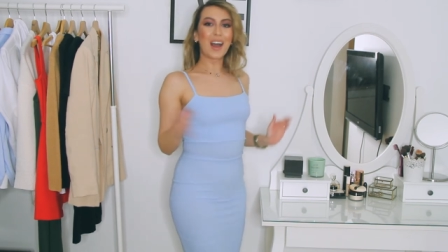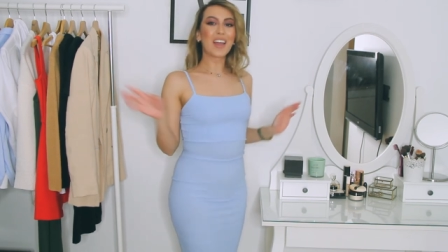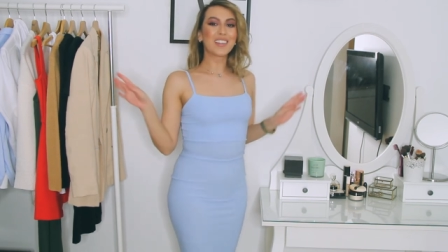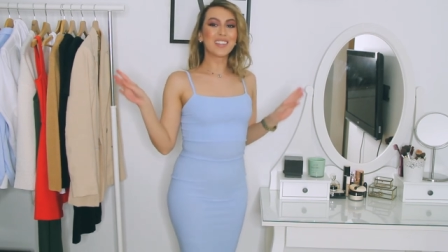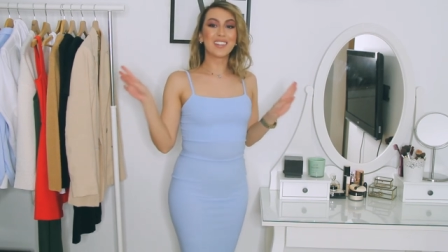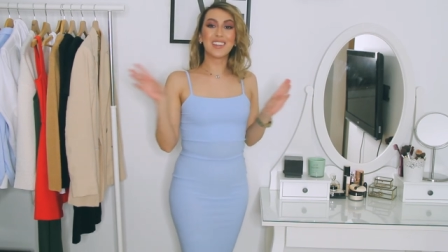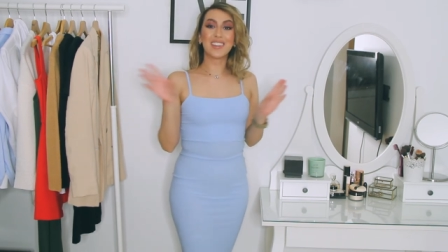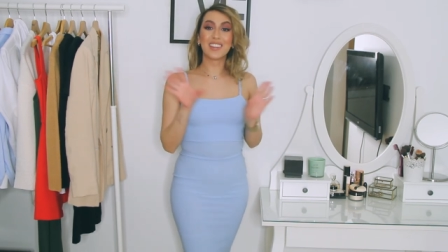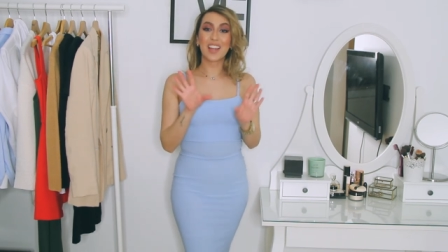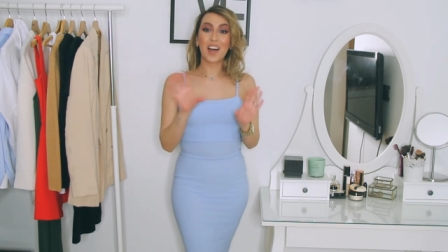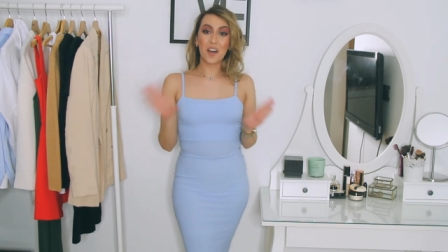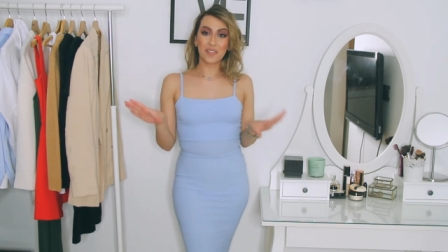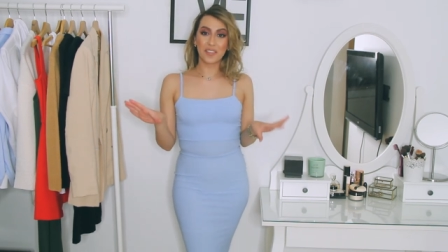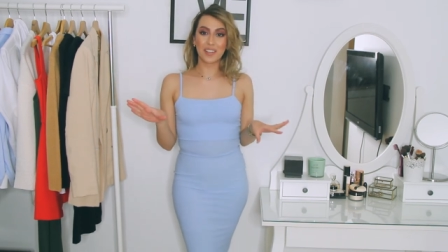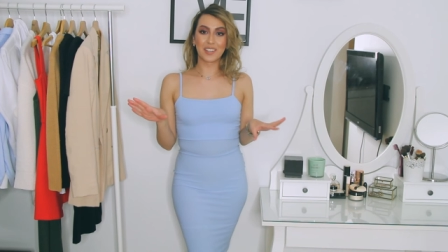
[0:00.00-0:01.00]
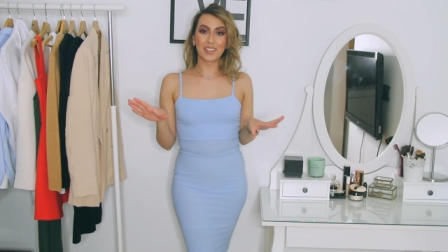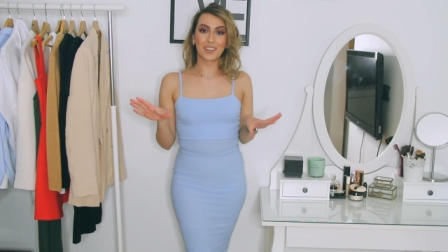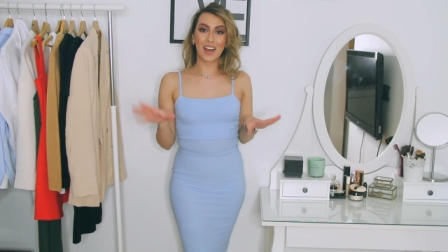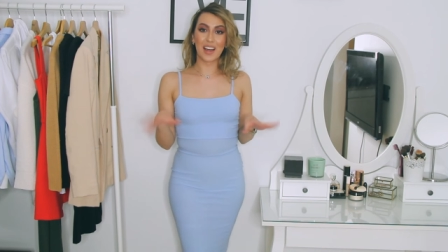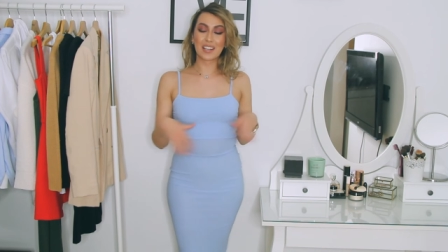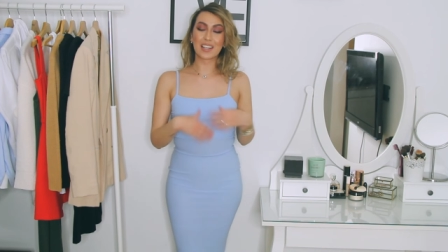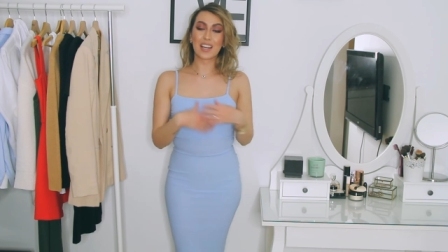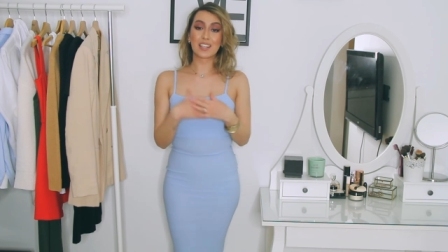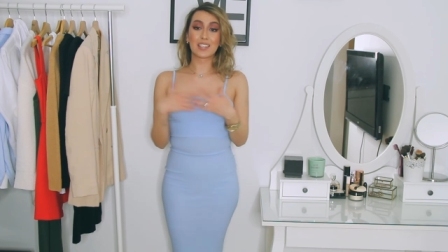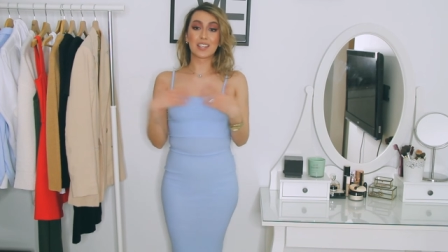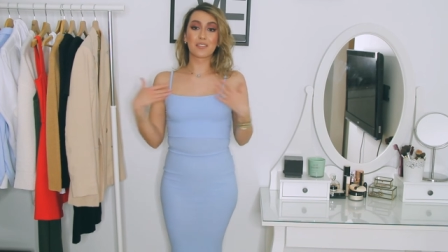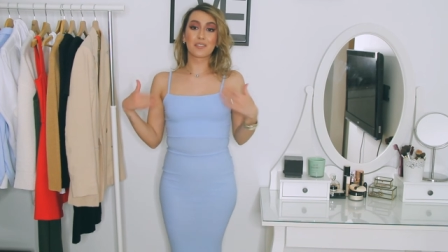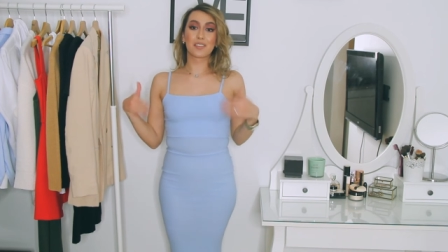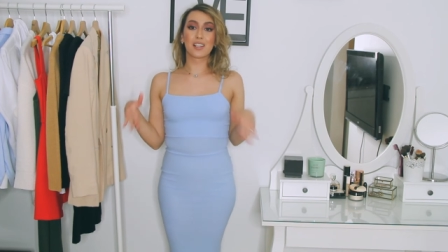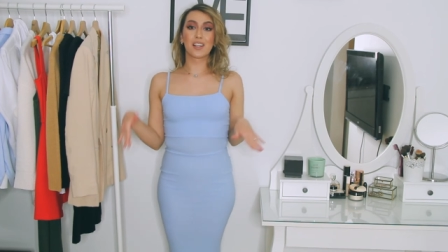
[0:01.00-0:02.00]
I love it, you guys. I
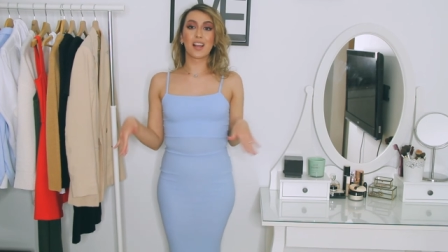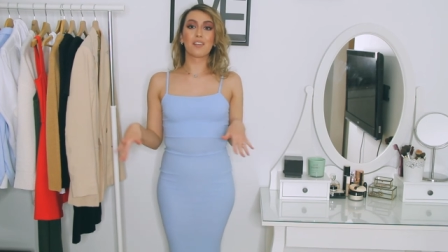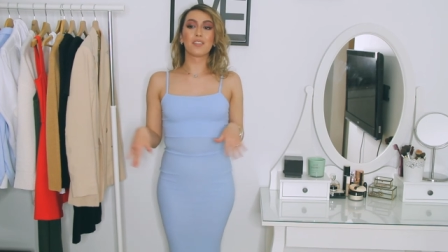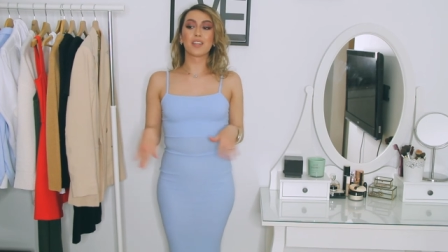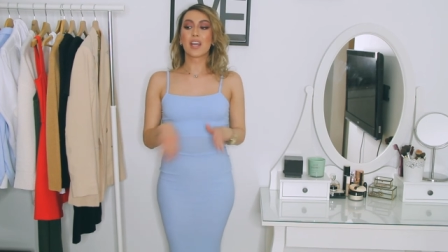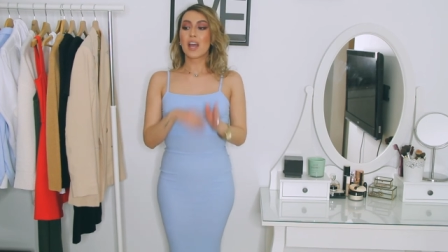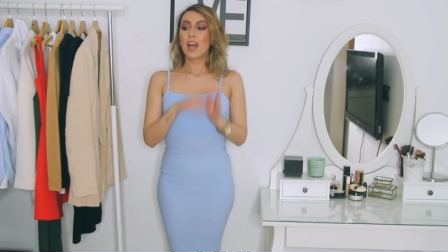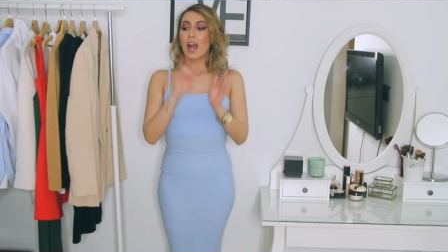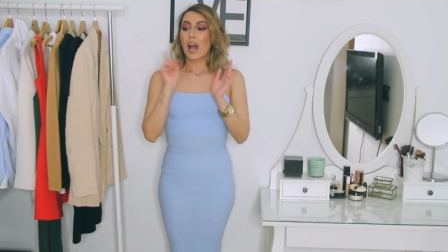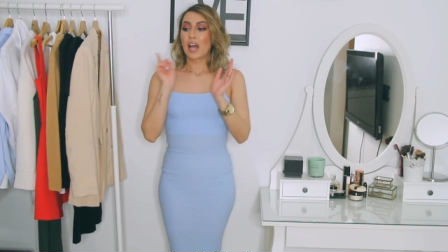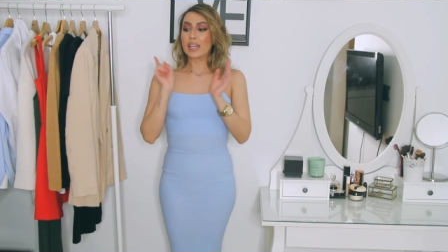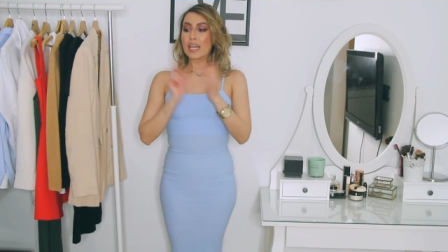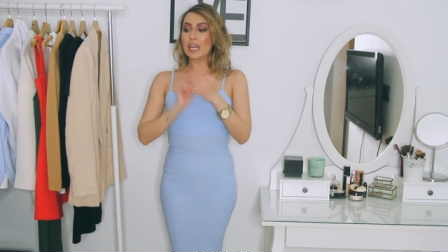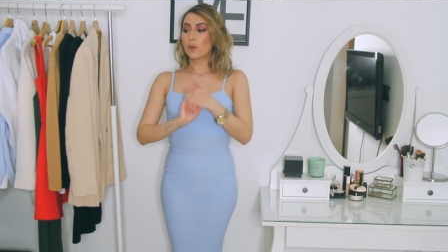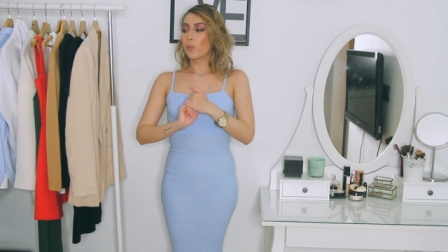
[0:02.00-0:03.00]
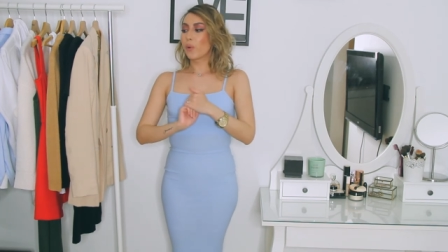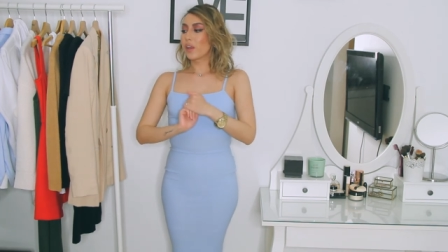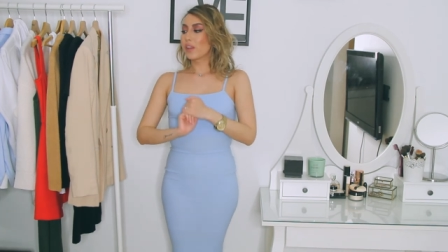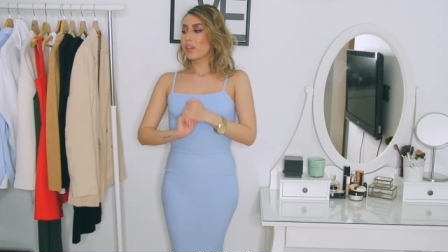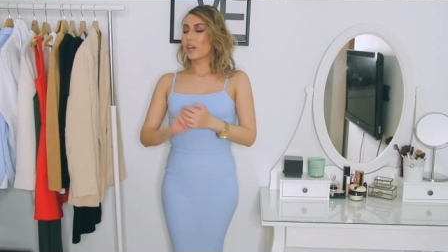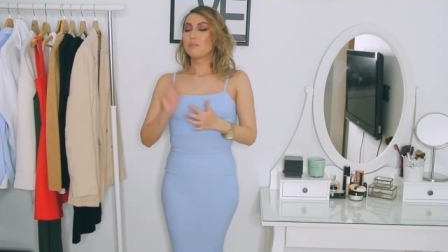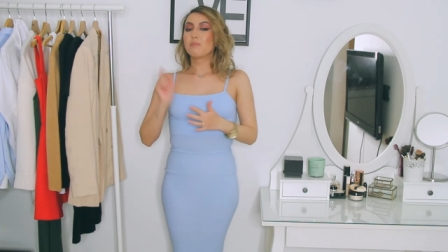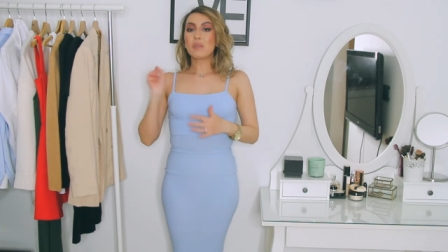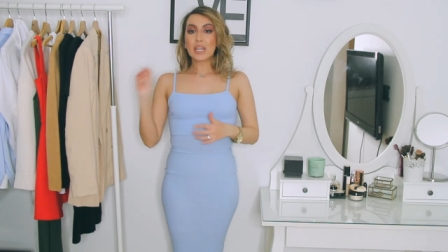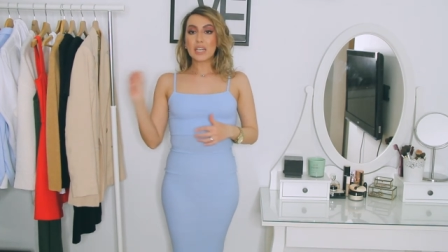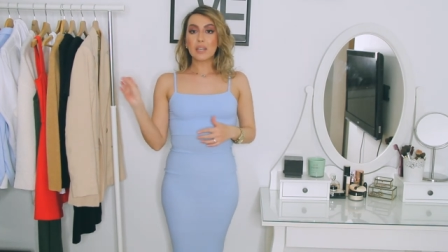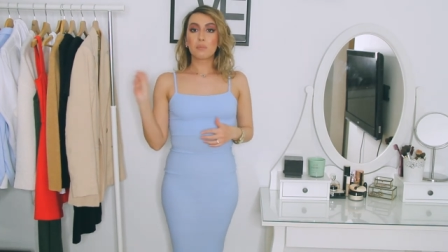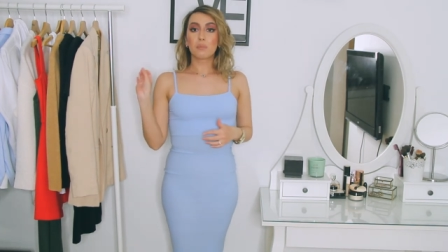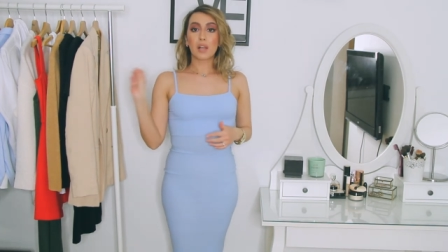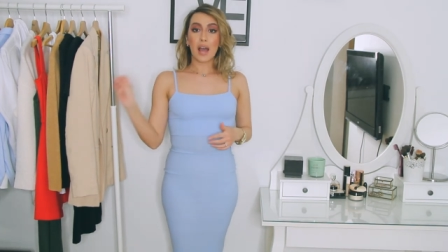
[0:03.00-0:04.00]
definitely love it. I think with that
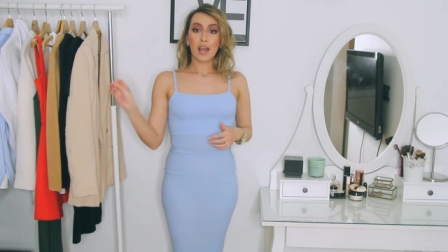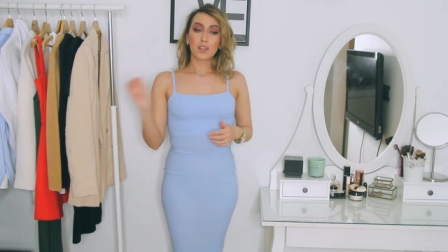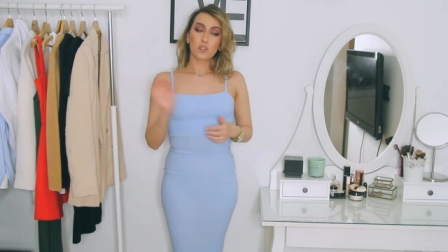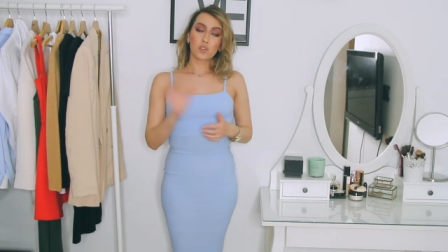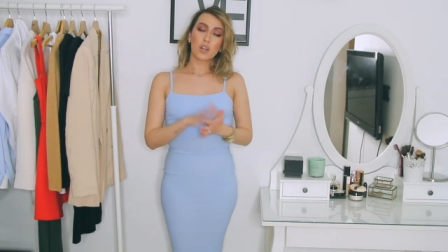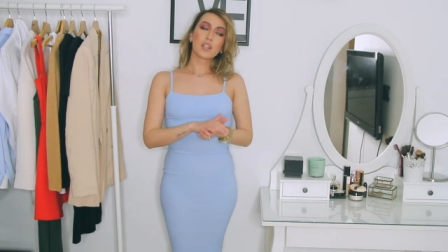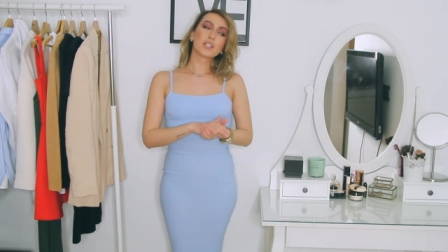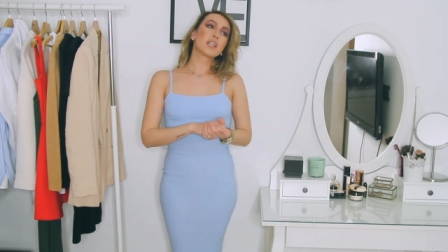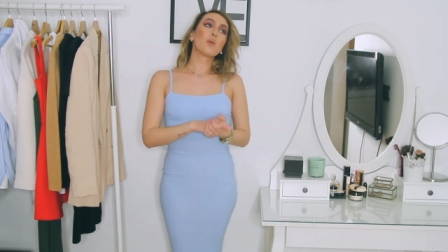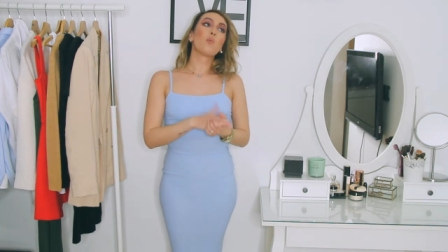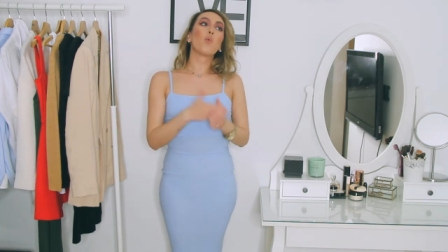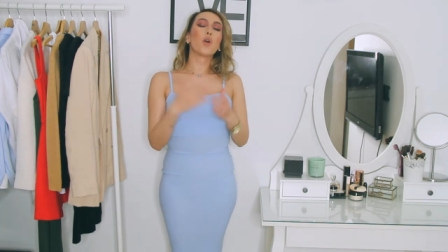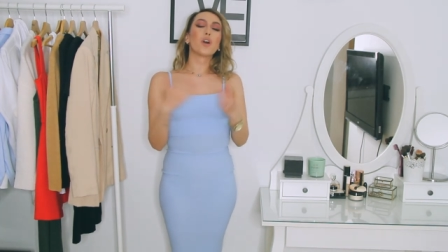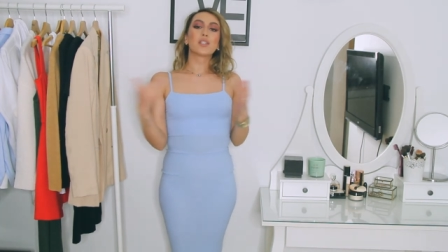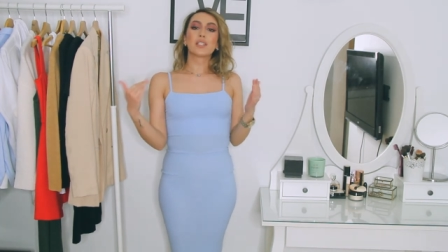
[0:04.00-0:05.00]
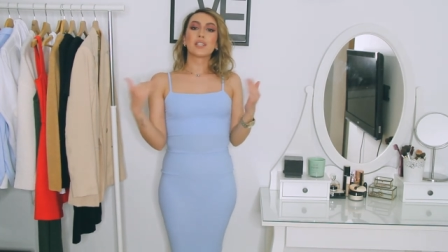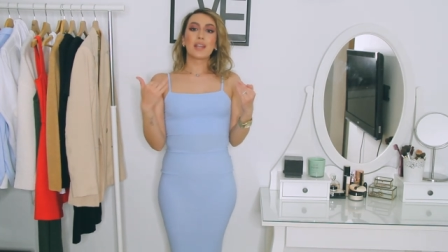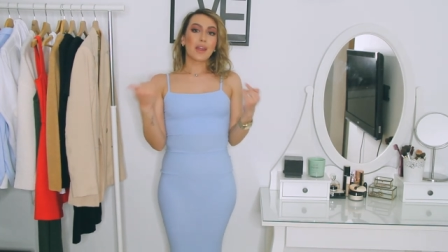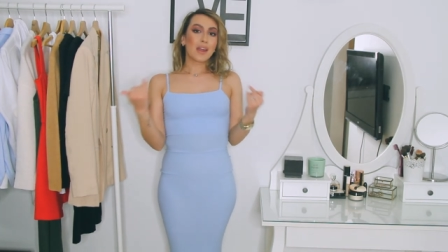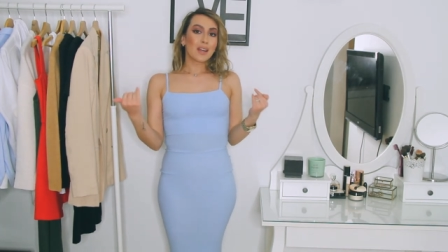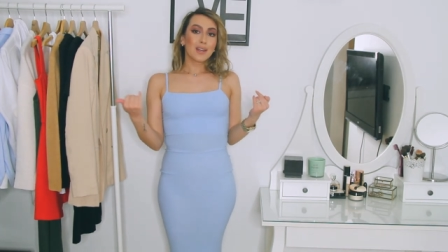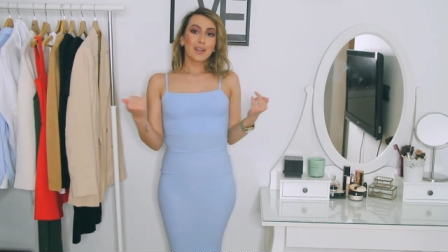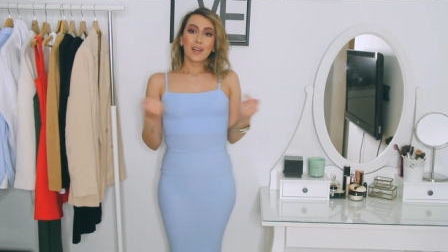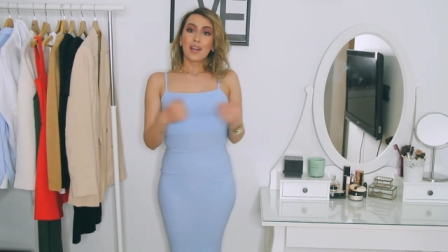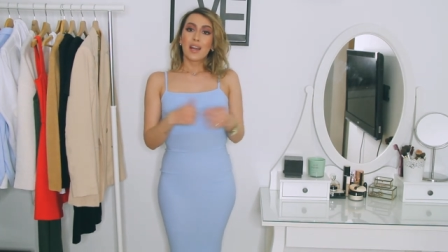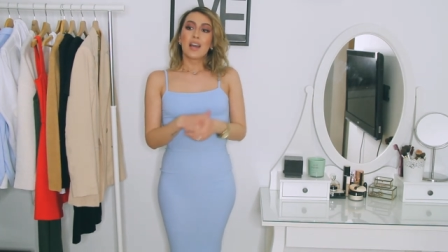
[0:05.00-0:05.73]
mini black dress, it wasn't it.